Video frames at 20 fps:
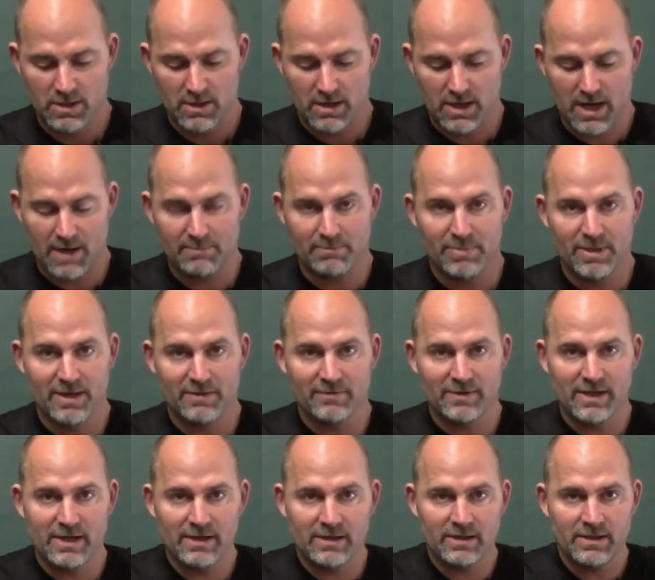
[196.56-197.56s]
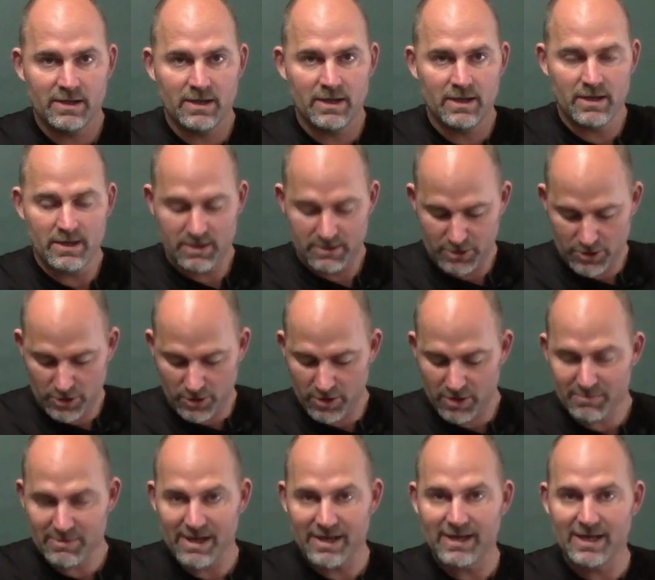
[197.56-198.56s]
I'm pivoting, turning
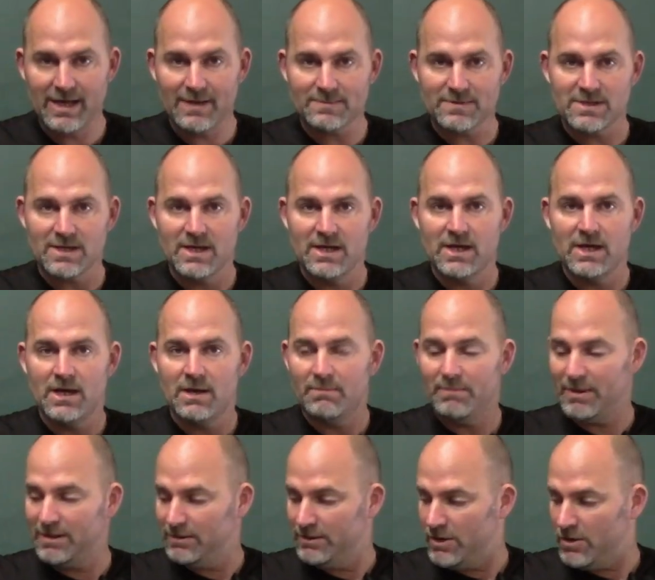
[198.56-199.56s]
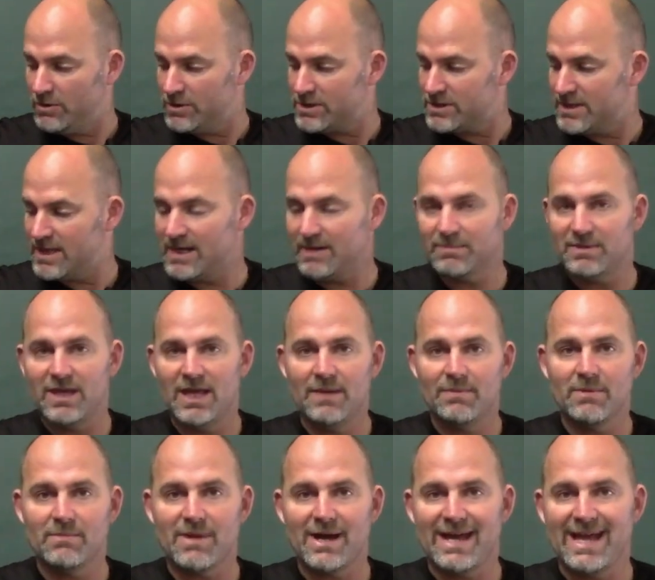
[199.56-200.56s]
my hips, but notice that I'm
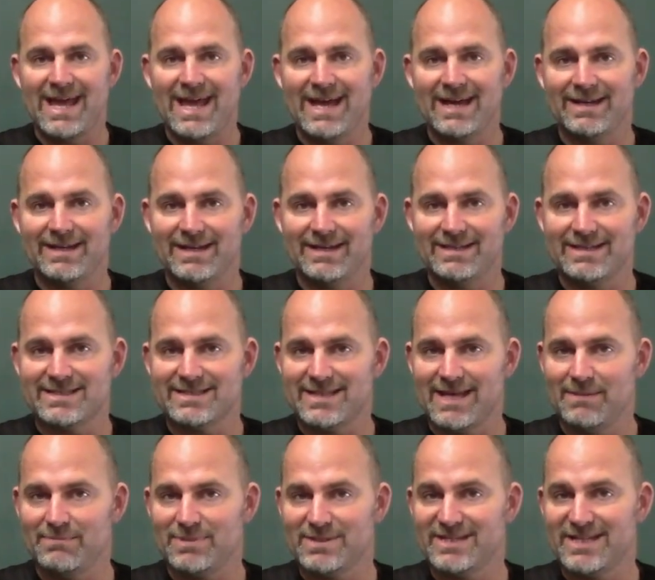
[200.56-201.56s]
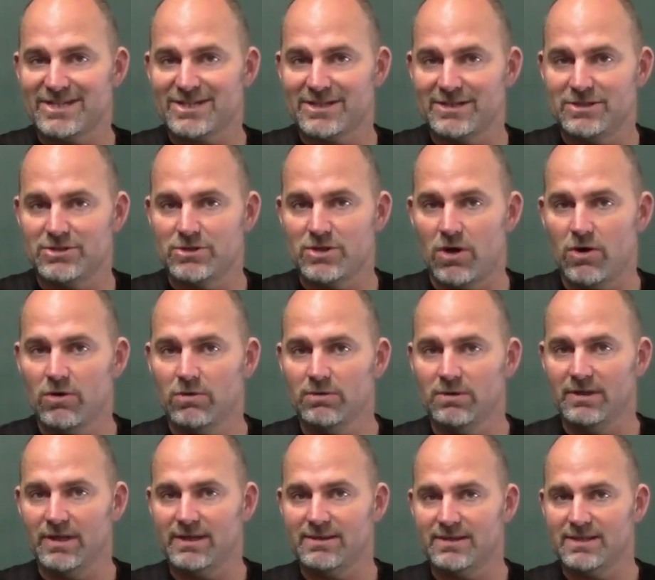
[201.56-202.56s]
keeping my hand in the same position. Don't
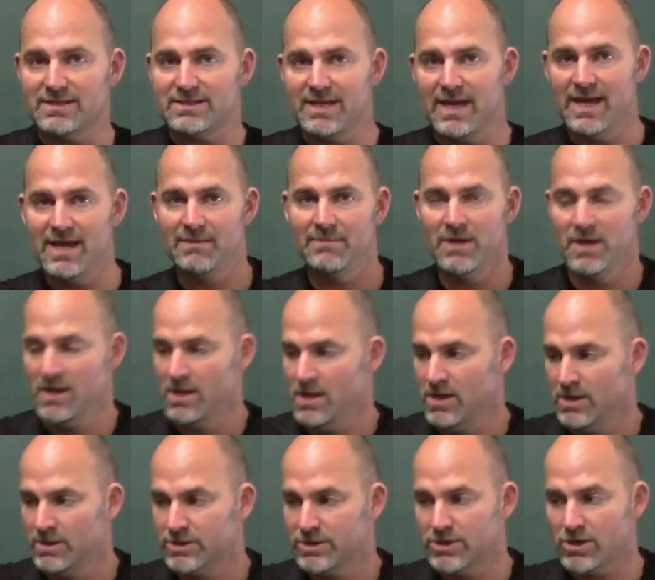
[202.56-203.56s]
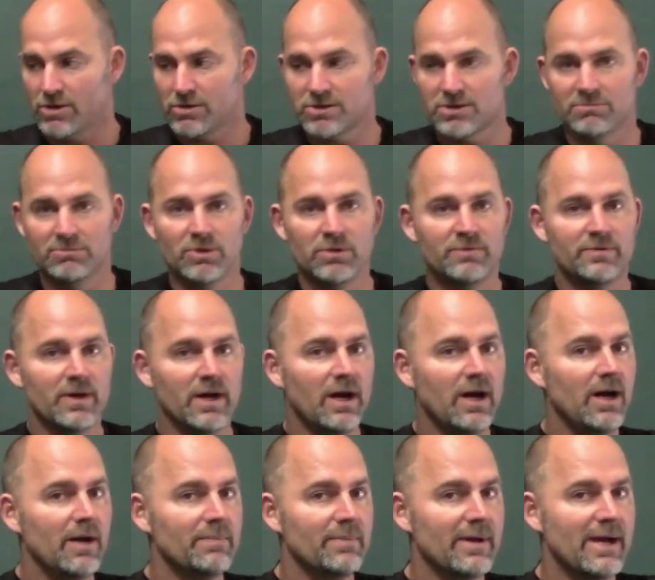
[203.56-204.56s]
let this hand start to move
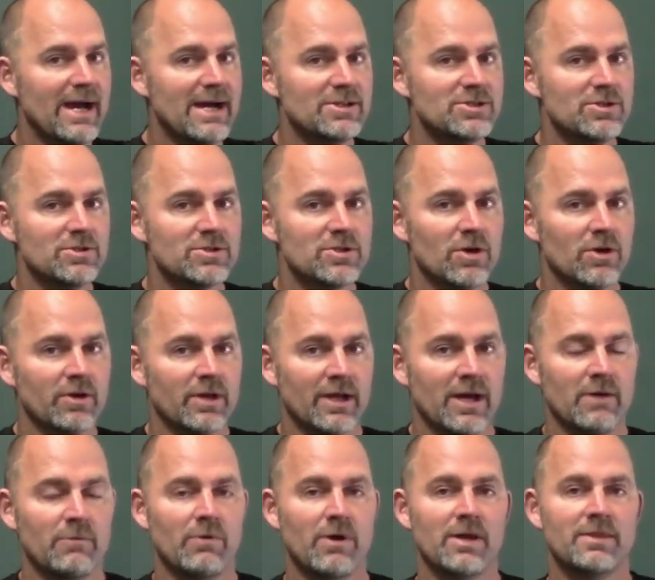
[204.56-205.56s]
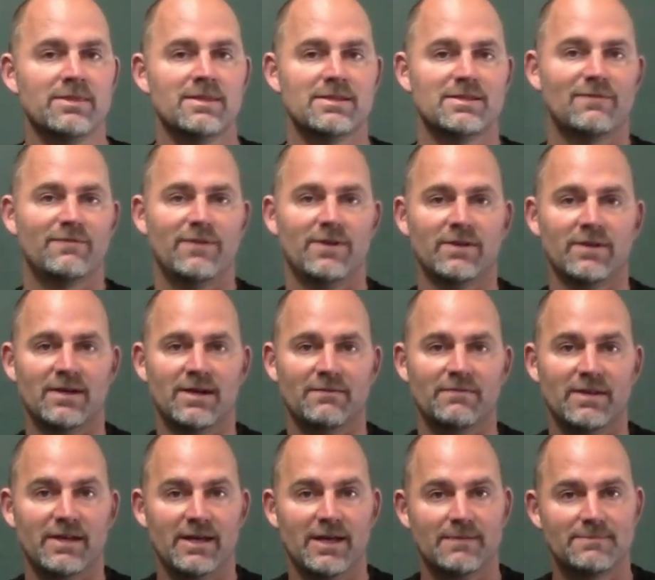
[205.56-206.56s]
up as you're turning. I want this feeling of
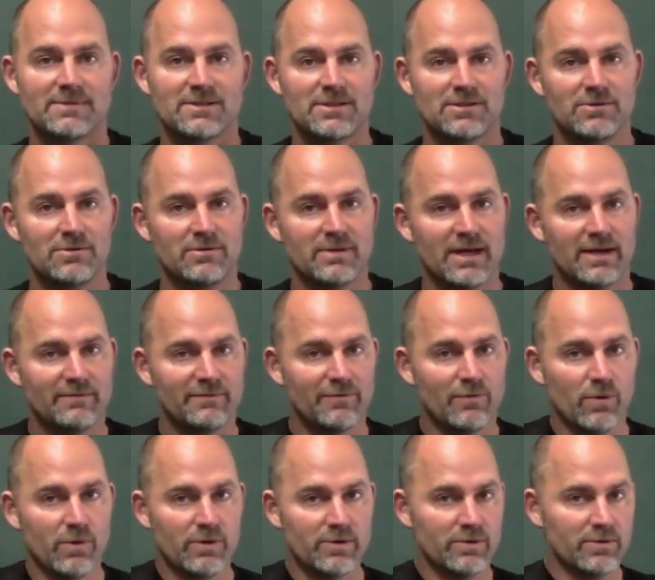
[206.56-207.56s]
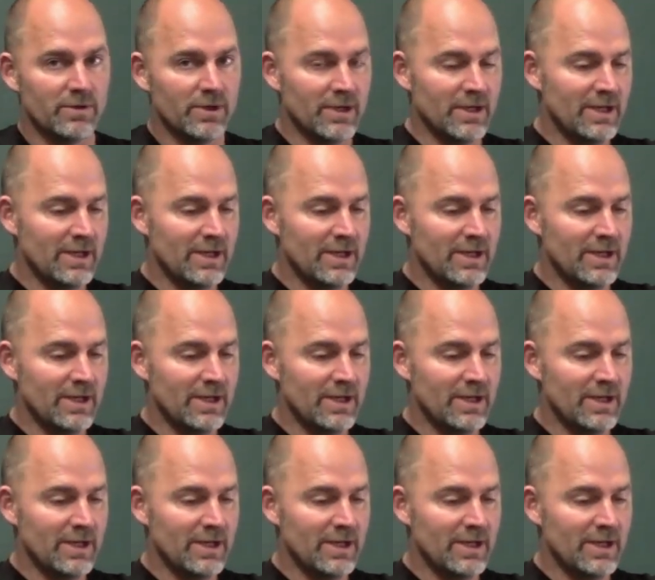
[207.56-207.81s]
the hips to do that for you.